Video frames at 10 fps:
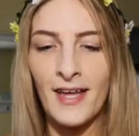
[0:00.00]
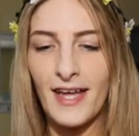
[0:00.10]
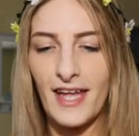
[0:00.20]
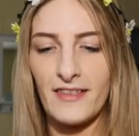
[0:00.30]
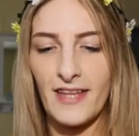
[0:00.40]

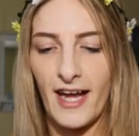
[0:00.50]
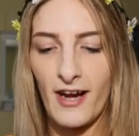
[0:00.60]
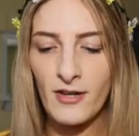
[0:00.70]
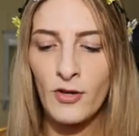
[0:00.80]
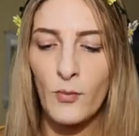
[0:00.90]
in
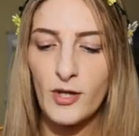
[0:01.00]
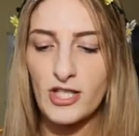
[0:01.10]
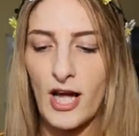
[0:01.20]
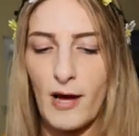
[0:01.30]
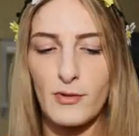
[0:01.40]
there,
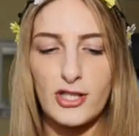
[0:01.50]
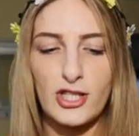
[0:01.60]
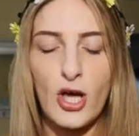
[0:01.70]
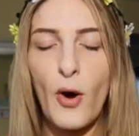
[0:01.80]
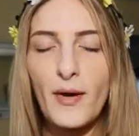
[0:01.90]
which I was
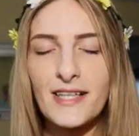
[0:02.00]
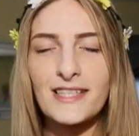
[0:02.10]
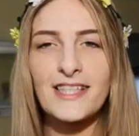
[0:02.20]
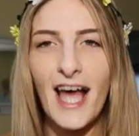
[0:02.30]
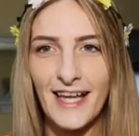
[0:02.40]
so
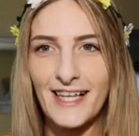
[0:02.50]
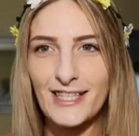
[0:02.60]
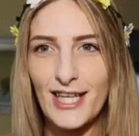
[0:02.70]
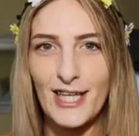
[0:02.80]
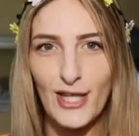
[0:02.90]

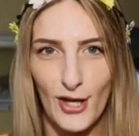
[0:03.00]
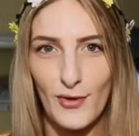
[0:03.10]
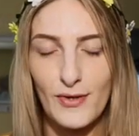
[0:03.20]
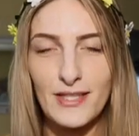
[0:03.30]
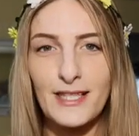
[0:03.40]
excited to
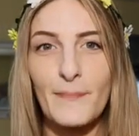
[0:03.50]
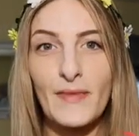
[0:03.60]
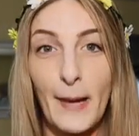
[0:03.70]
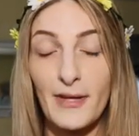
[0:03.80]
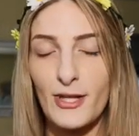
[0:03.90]
use.
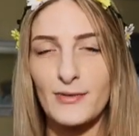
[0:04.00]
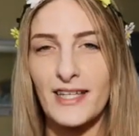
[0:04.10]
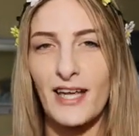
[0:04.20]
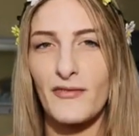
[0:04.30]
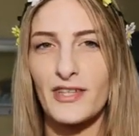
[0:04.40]
I've been
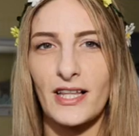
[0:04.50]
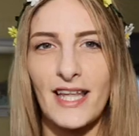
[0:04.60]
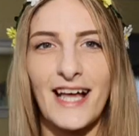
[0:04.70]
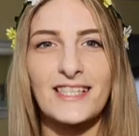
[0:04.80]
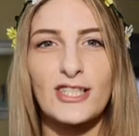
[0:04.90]
using it for the
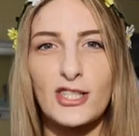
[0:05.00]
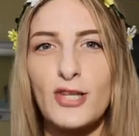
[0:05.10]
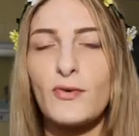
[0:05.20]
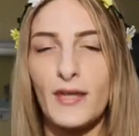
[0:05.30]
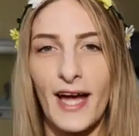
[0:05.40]
last
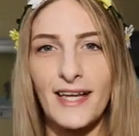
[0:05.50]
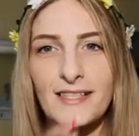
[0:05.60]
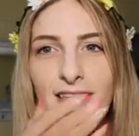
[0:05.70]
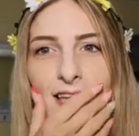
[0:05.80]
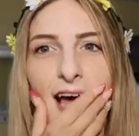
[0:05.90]
two
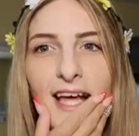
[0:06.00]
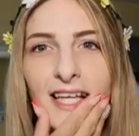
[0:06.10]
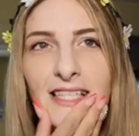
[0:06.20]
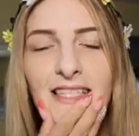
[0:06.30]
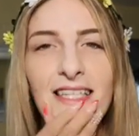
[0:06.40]
nights and I
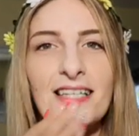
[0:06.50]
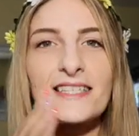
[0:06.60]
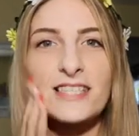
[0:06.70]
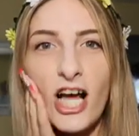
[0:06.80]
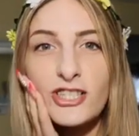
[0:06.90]
can see
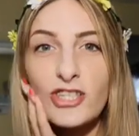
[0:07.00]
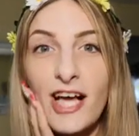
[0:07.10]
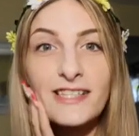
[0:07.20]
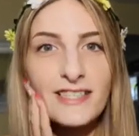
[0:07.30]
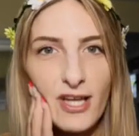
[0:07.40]
such
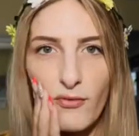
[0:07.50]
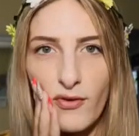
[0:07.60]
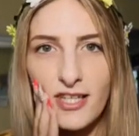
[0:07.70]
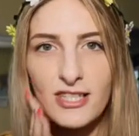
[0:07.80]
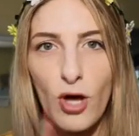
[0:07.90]
a
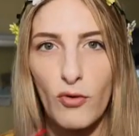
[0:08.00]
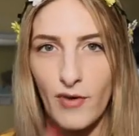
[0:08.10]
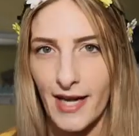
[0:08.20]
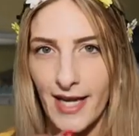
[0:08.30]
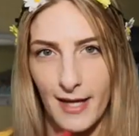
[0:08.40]
difference
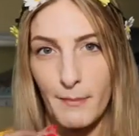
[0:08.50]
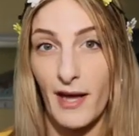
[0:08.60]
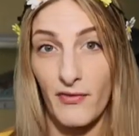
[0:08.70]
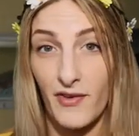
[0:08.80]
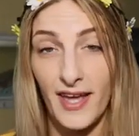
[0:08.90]
already in
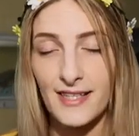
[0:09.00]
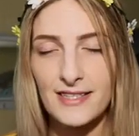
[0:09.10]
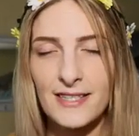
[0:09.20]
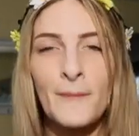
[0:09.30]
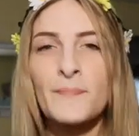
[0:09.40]
my face.